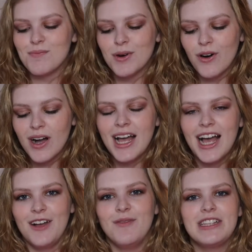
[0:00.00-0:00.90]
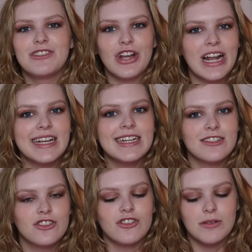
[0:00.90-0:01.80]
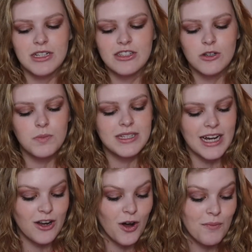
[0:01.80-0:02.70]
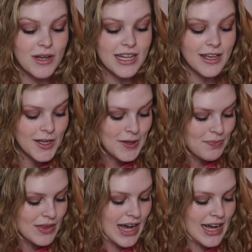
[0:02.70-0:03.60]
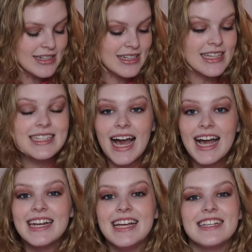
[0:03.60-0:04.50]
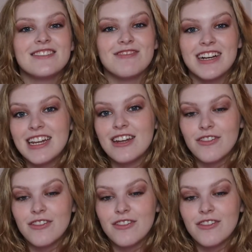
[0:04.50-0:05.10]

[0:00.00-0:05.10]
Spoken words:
but it's not like extremely super tight on me. And again, it is a really